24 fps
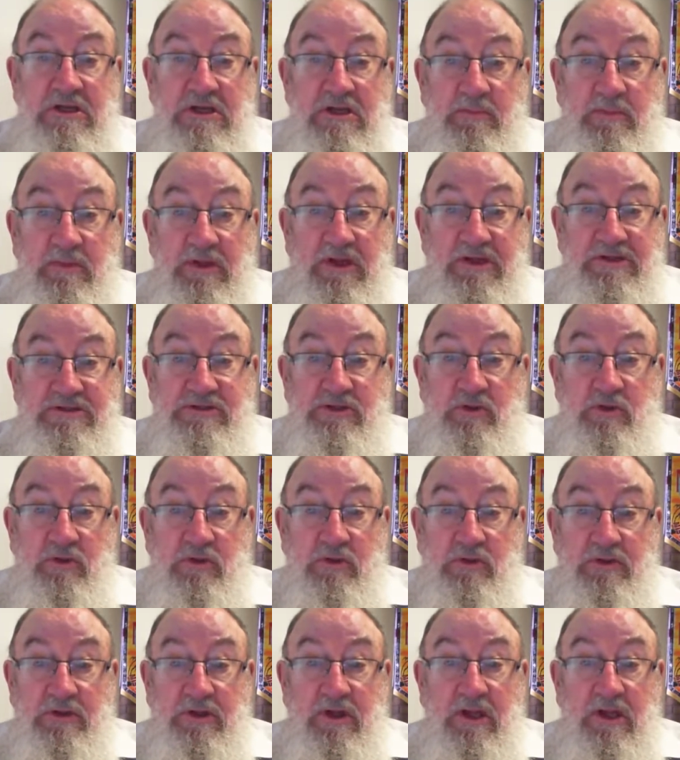a place called
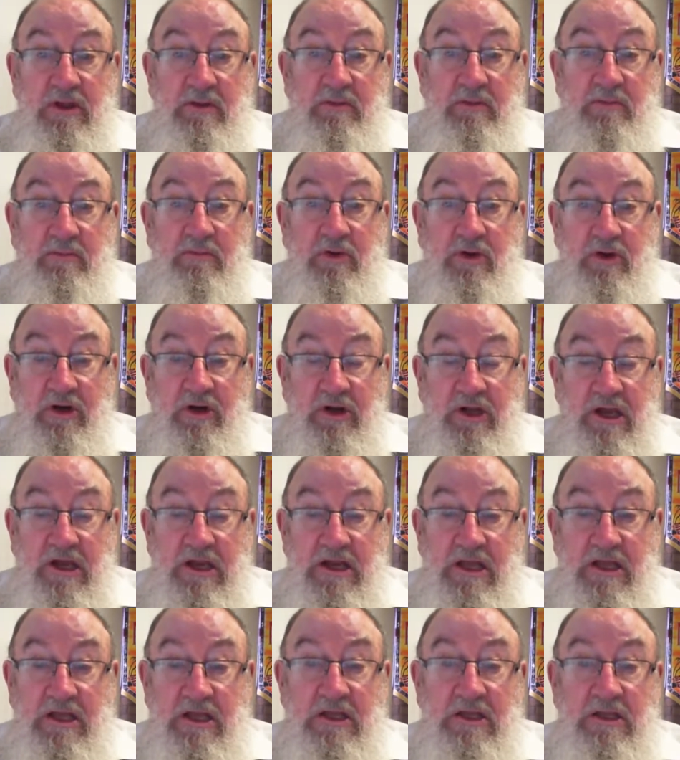
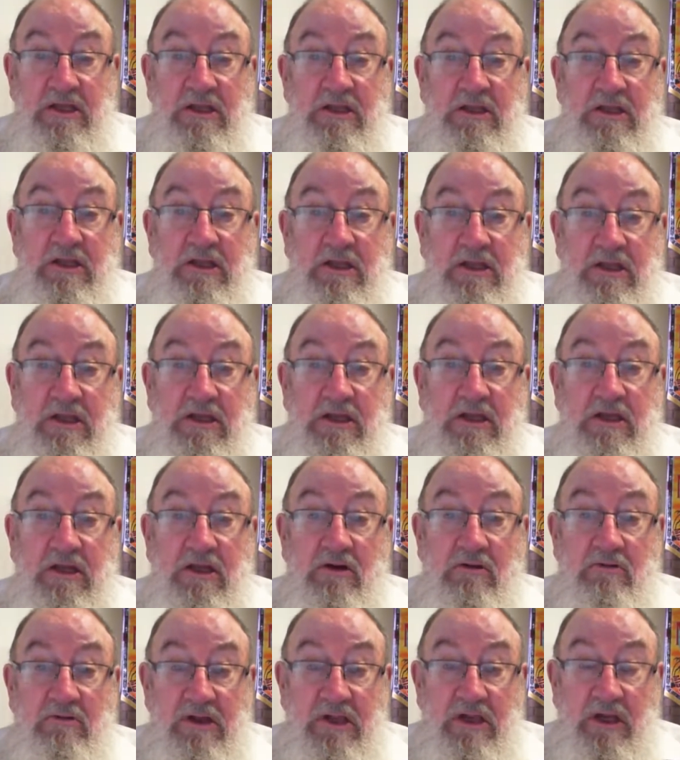Borrogona in
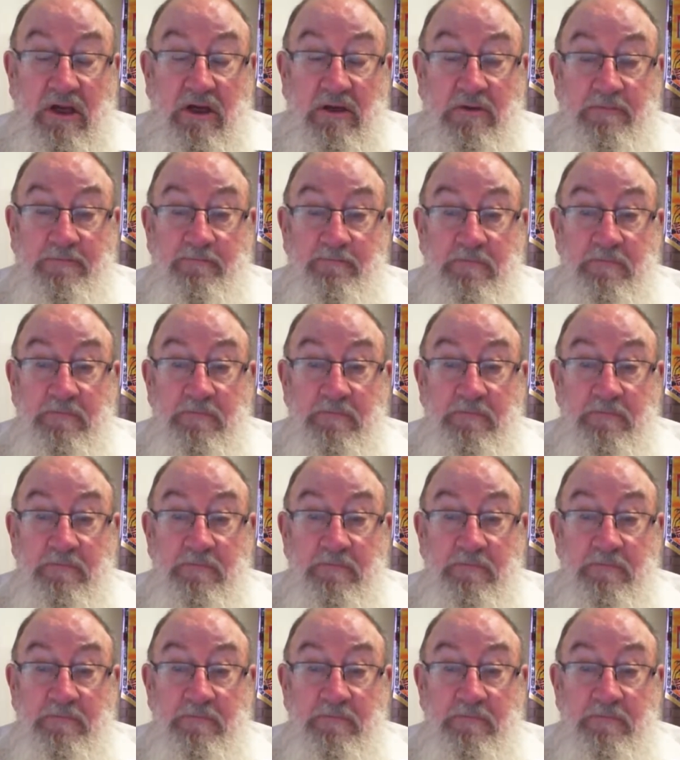Rigo.